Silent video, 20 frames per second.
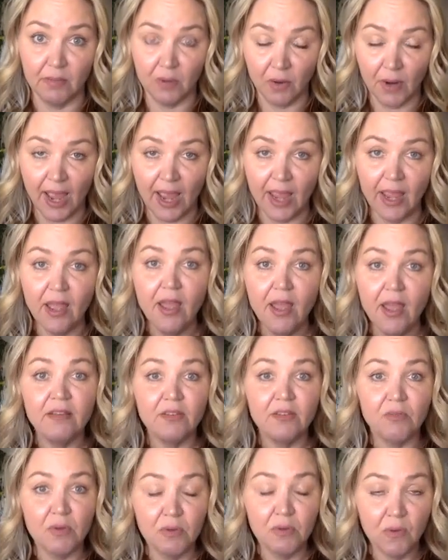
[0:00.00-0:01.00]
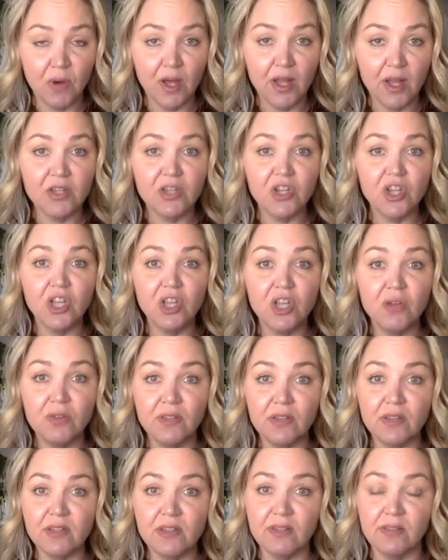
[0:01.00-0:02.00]
Okay, so we want to use
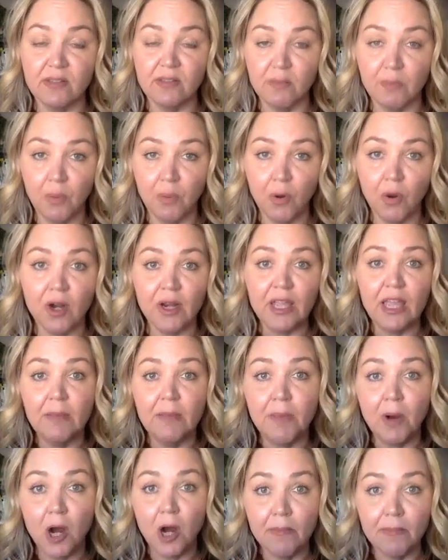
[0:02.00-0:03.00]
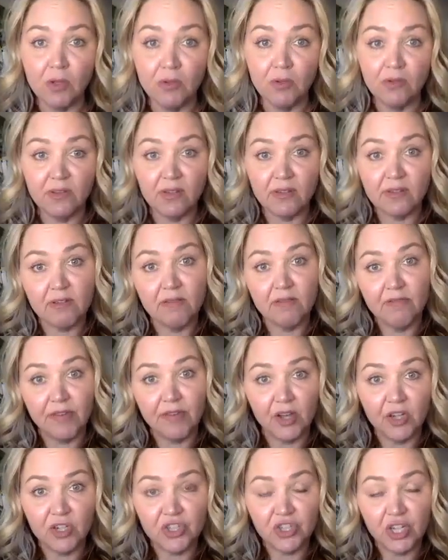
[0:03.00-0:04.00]
it to keep our immune system
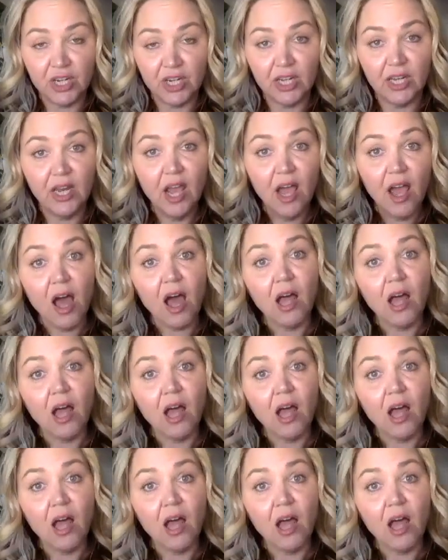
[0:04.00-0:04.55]
functioning